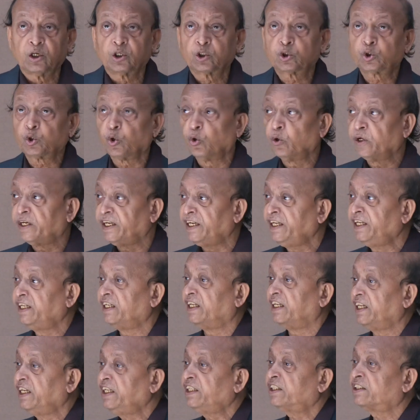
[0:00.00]
So
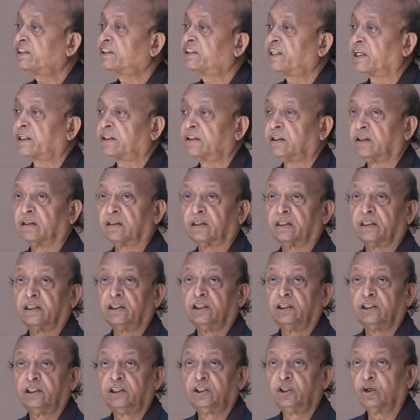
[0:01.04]
in each sector,
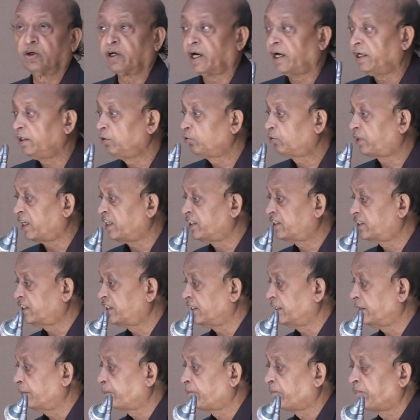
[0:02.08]
here you can
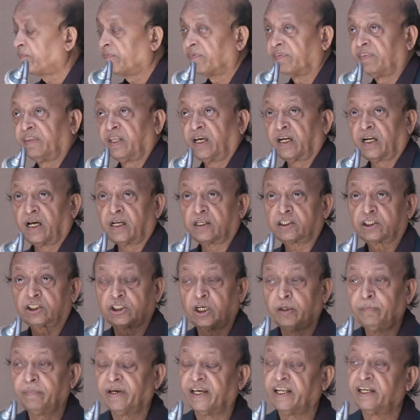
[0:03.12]
see there are
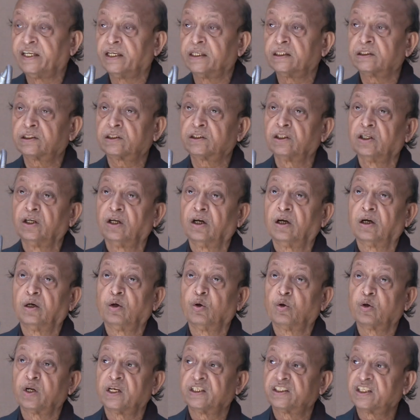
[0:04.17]
some areas
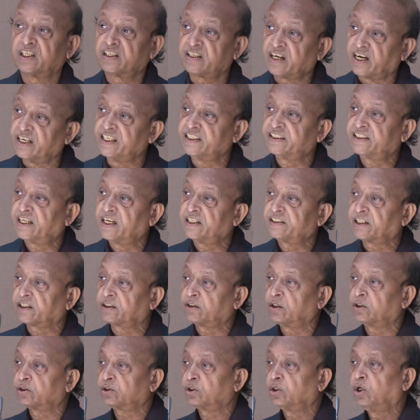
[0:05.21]
known as the traditional
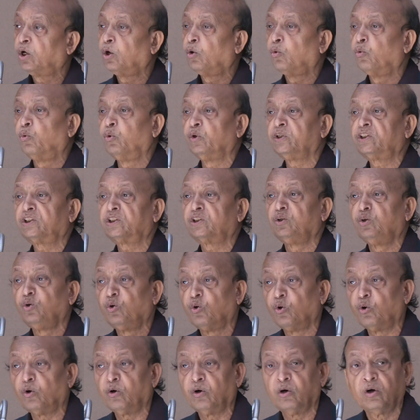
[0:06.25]
sectors which
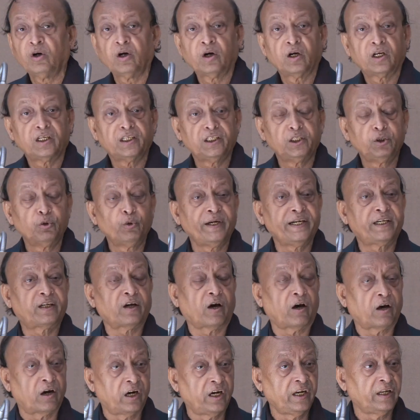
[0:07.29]
knew
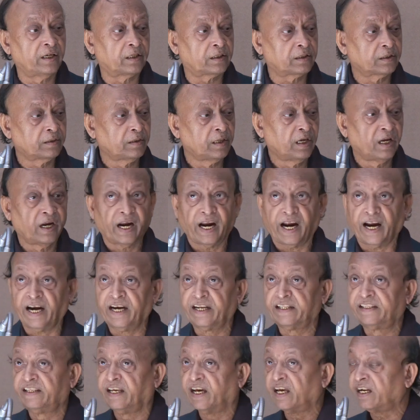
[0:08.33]
it earlier.
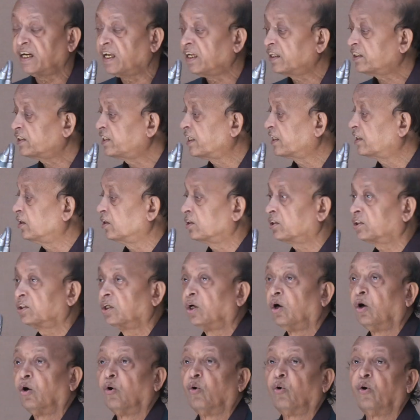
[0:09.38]
And there are
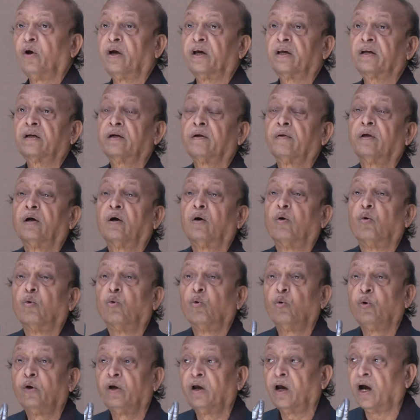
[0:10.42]
sectors where
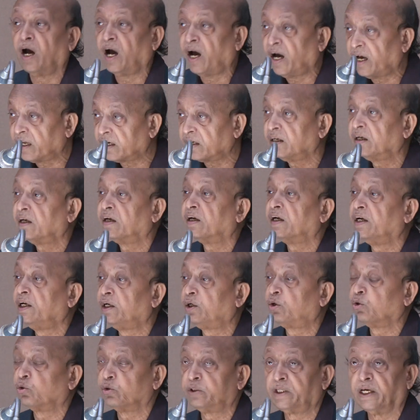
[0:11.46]
we are
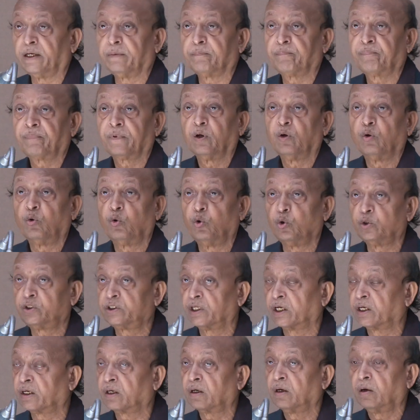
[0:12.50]
into them which
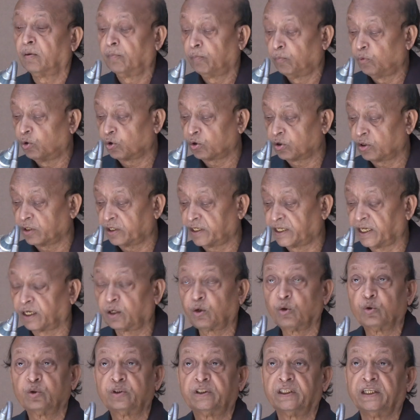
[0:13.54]
are more
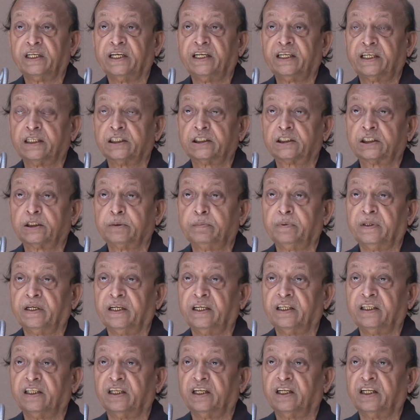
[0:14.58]
technology intensive
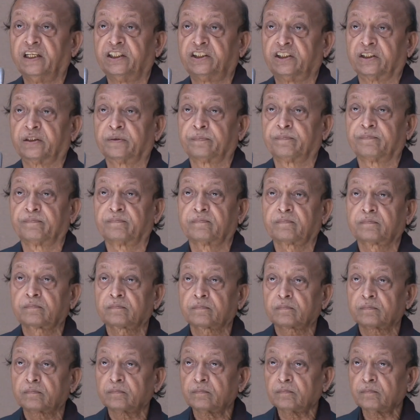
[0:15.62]
in nature.
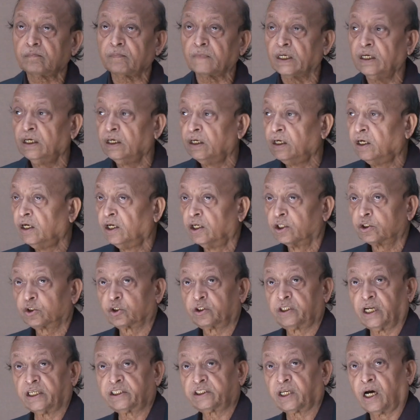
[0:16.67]
So
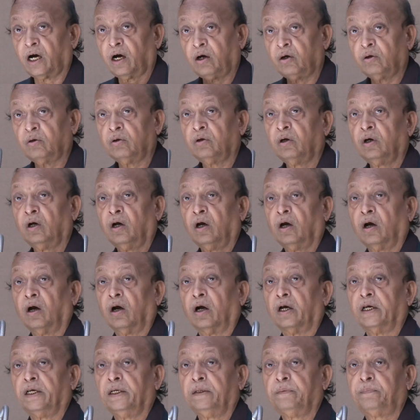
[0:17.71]
that's how,
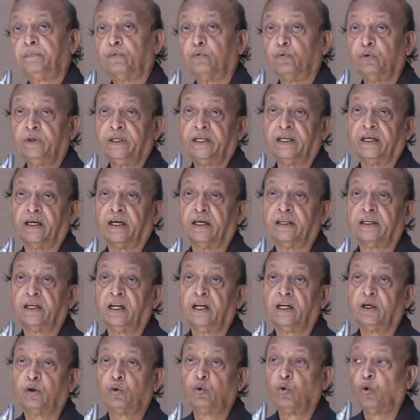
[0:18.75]
if we
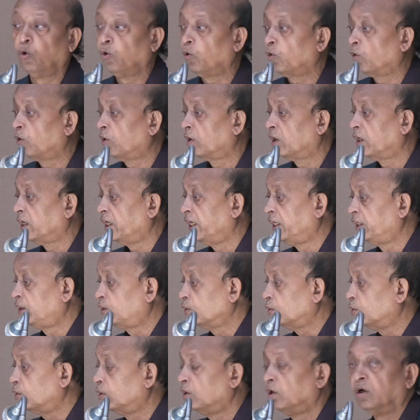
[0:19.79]
really go
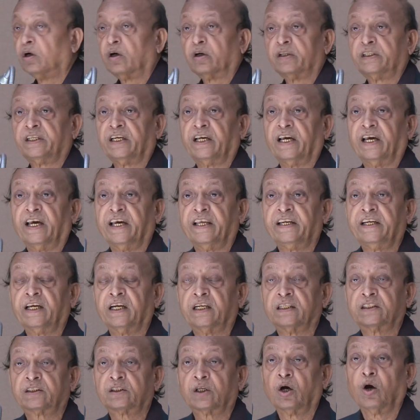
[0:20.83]
into the
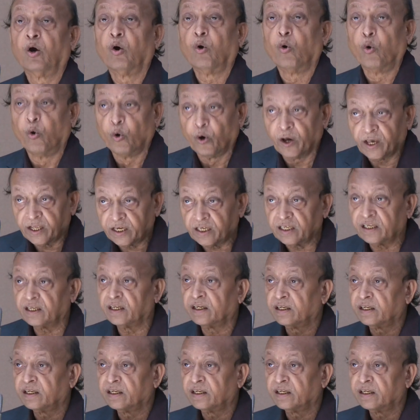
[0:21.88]
areas where